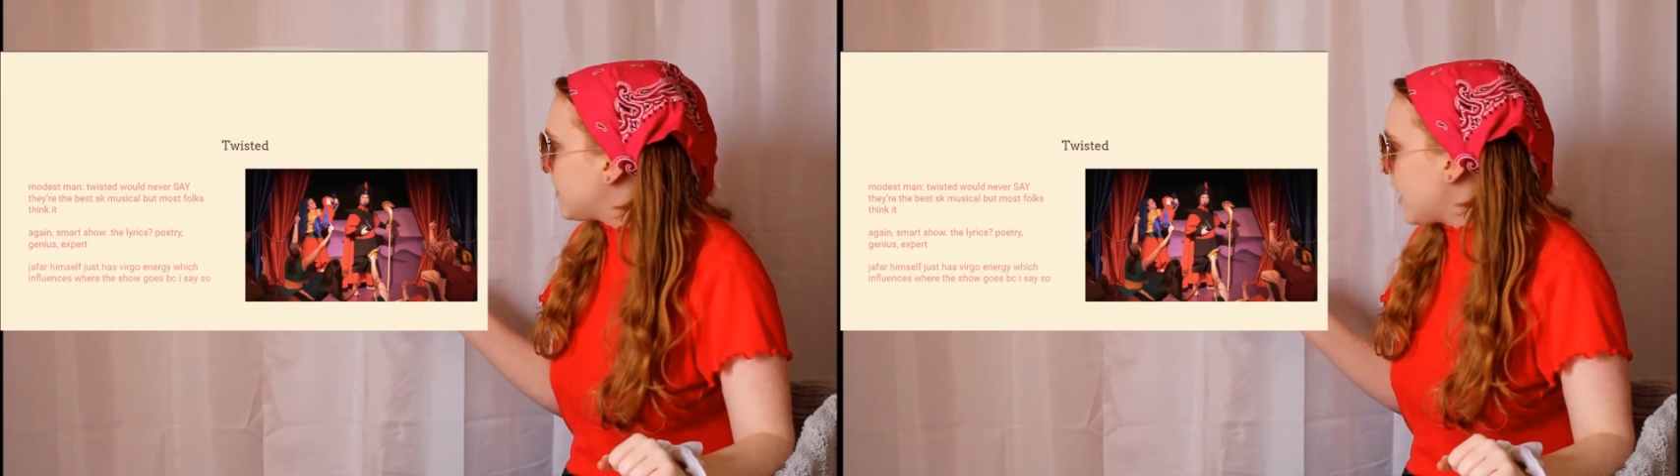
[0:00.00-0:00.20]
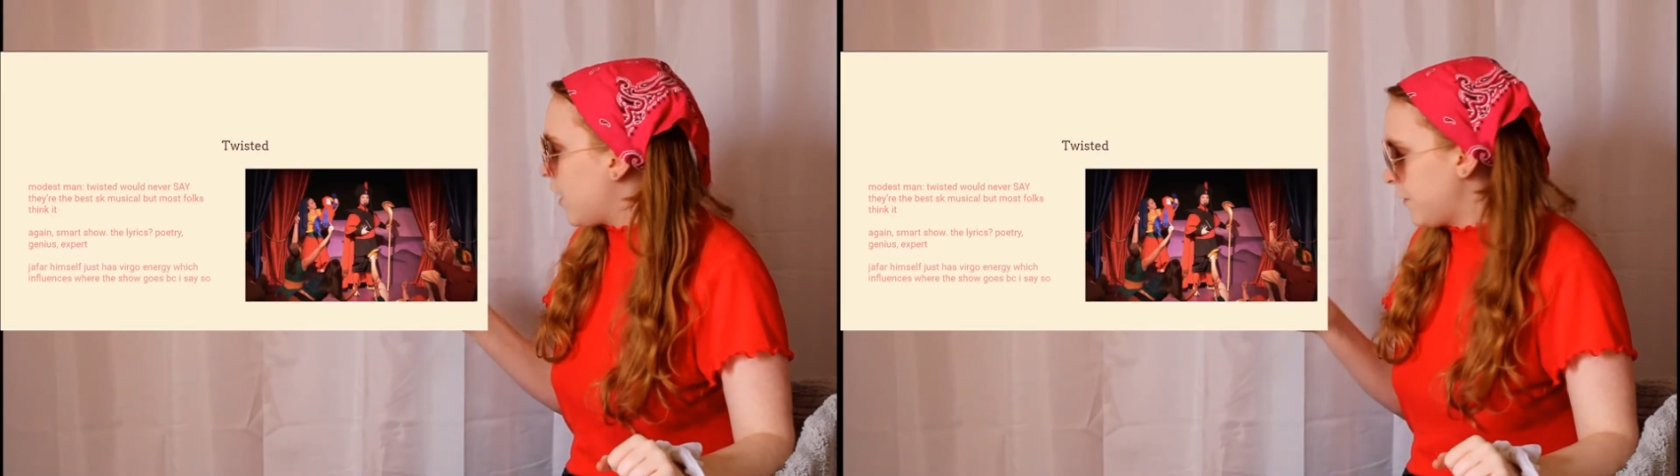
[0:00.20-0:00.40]

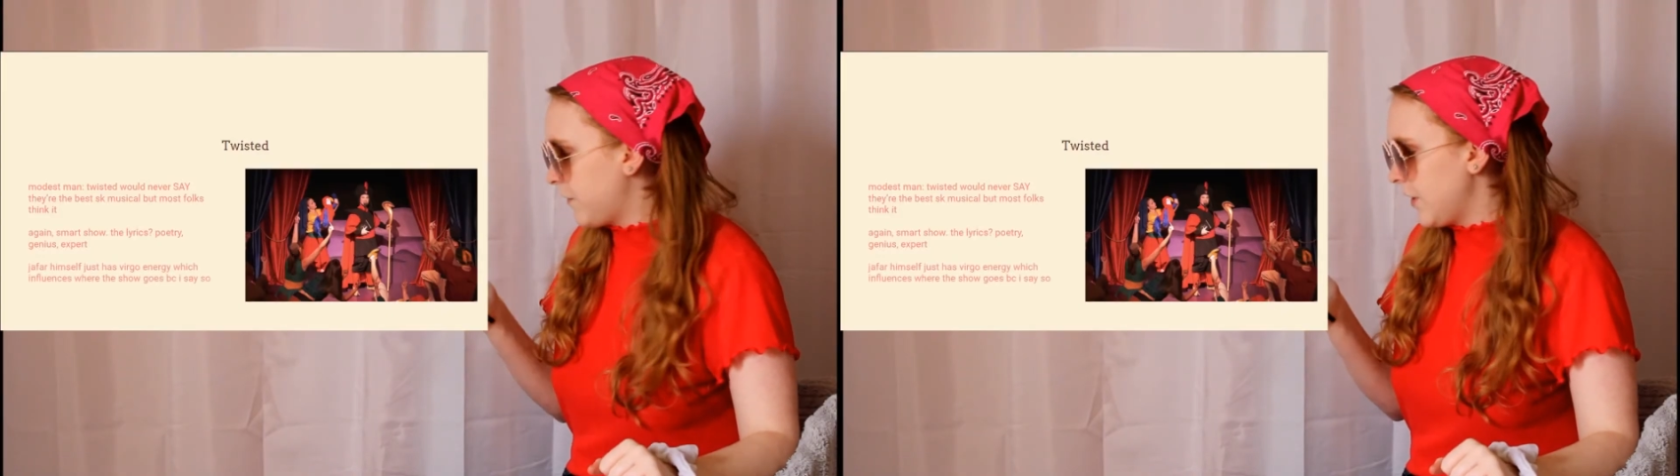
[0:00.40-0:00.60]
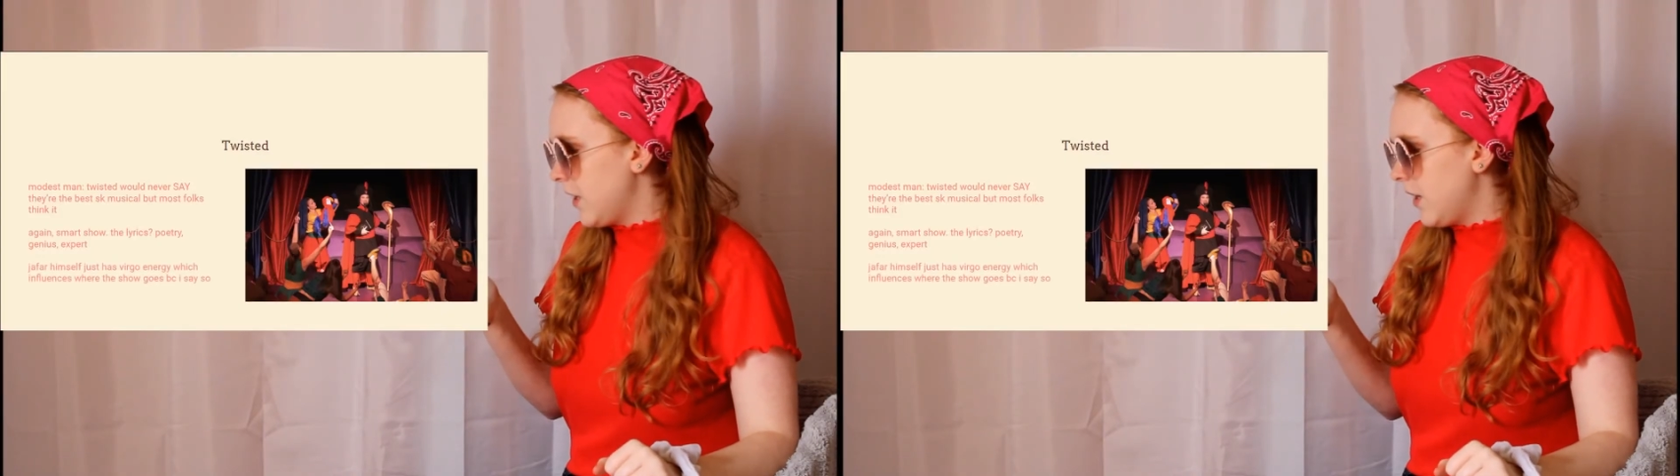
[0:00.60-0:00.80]

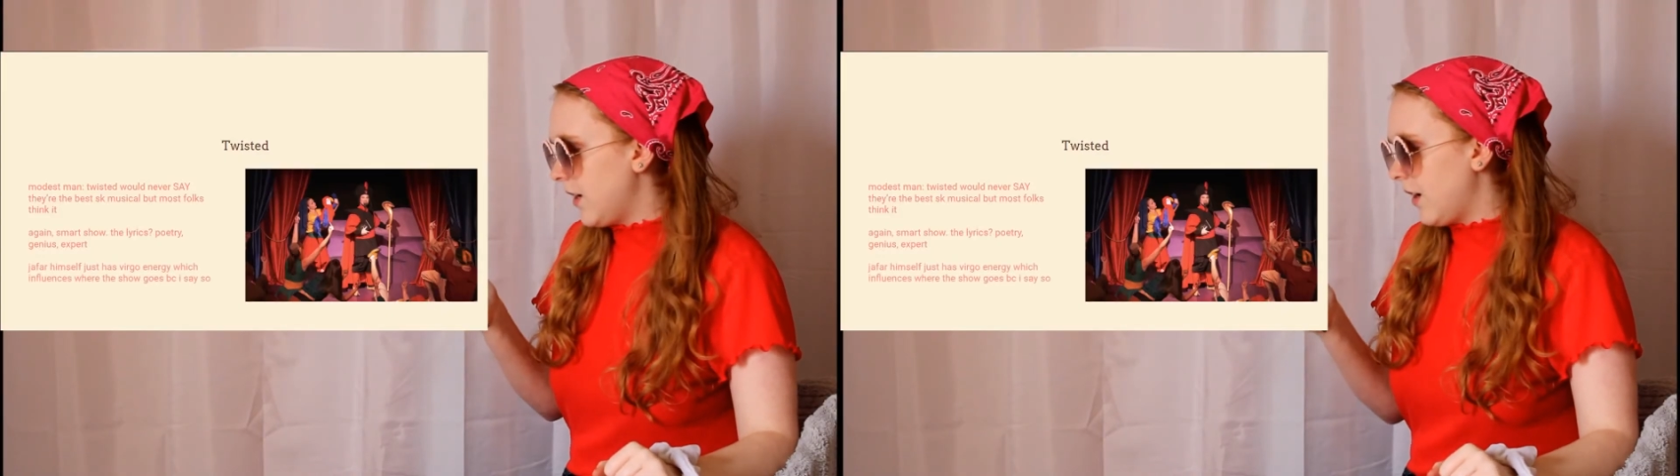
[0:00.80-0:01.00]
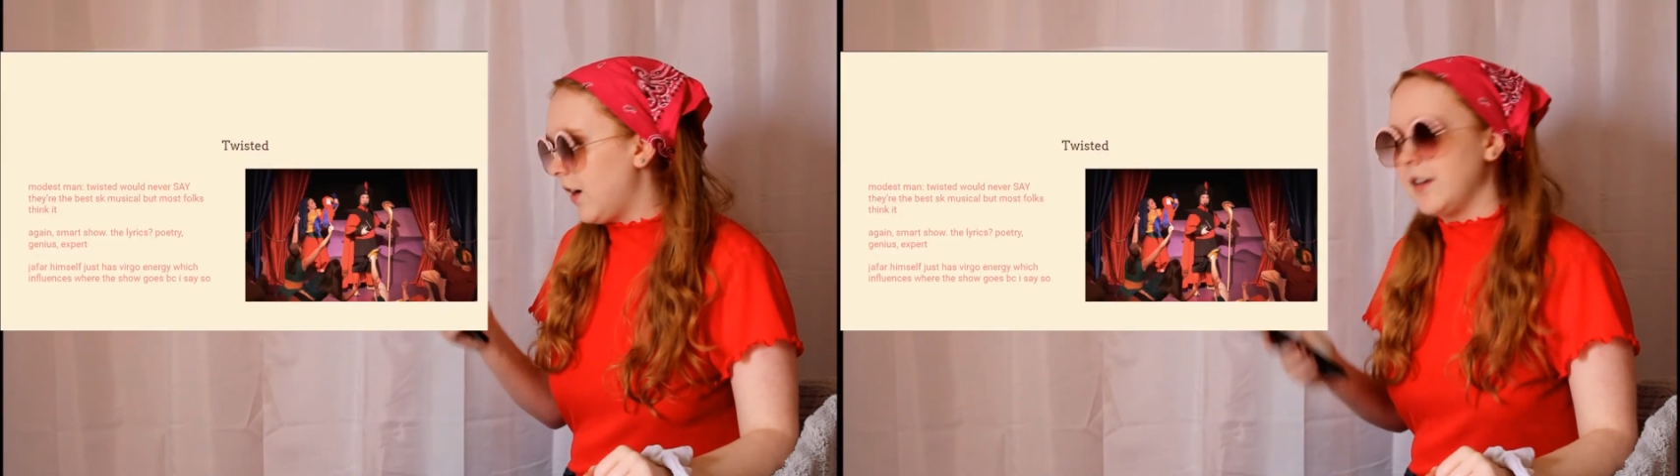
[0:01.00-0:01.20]
himself,
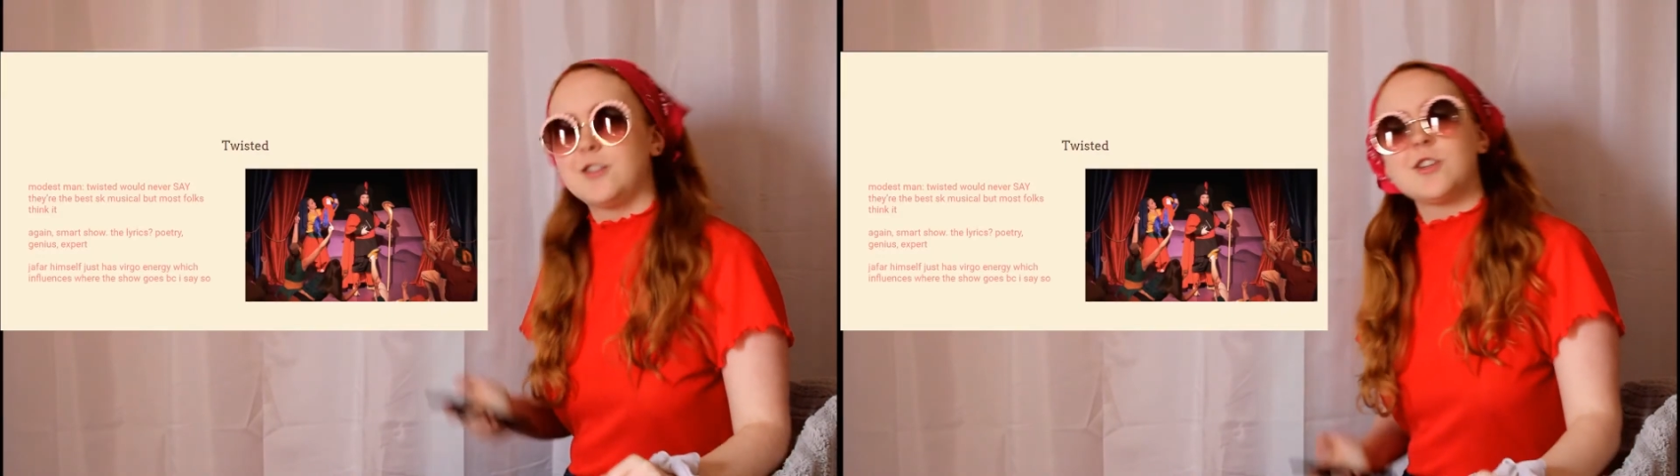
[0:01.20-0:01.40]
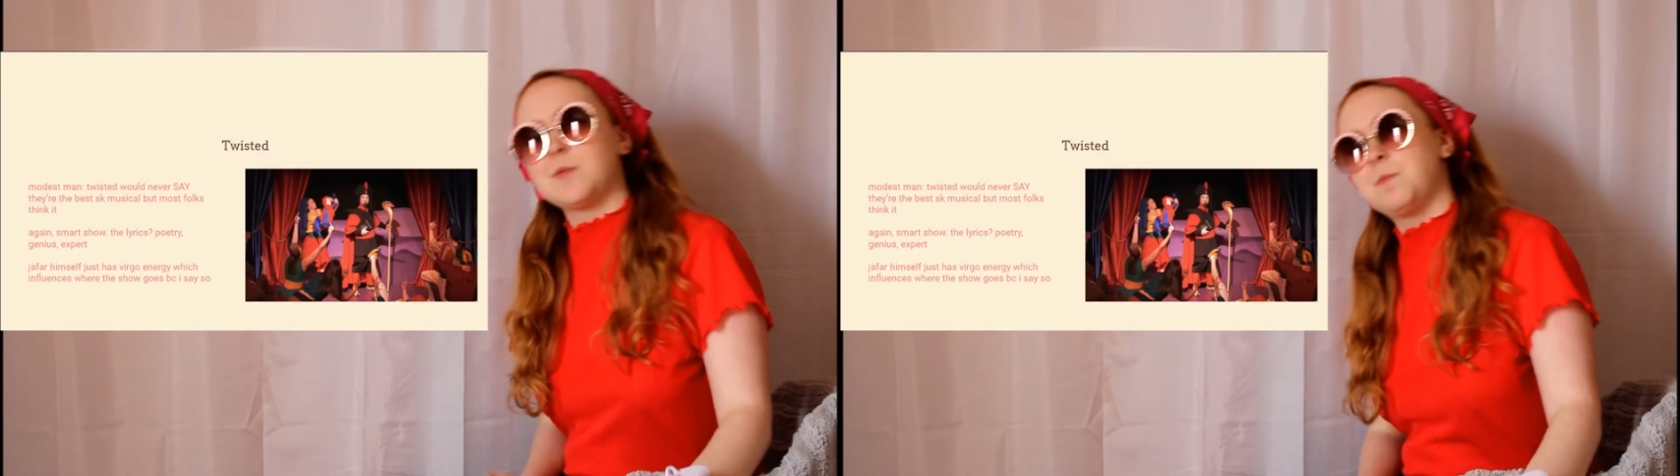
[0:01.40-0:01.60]

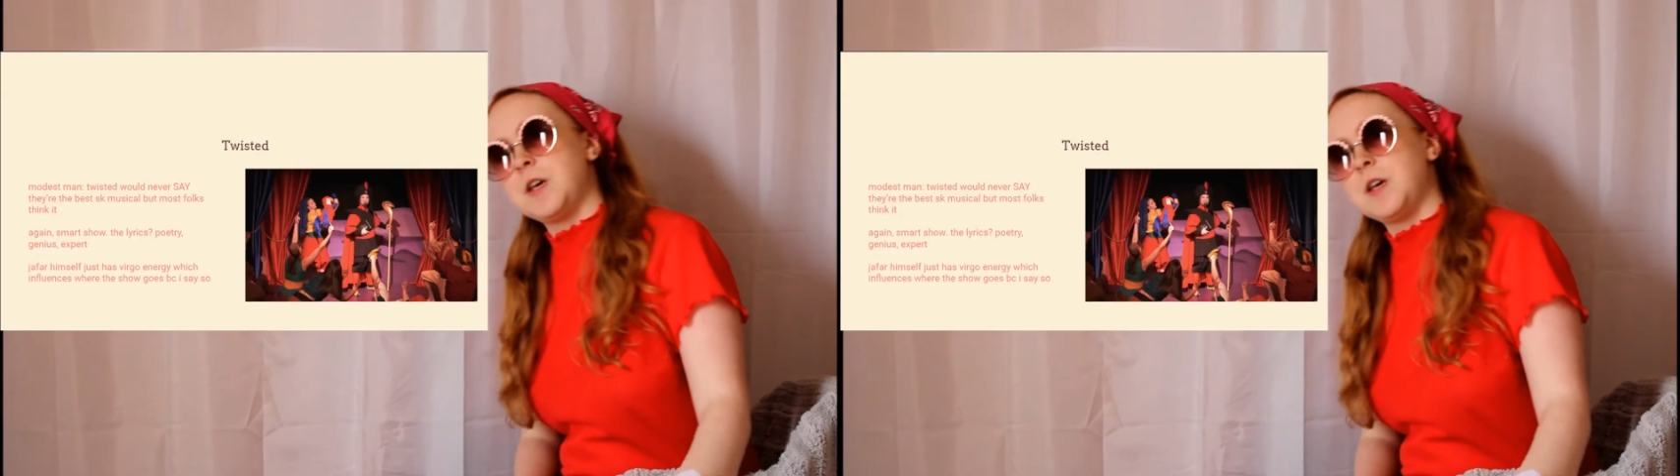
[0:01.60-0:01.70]
just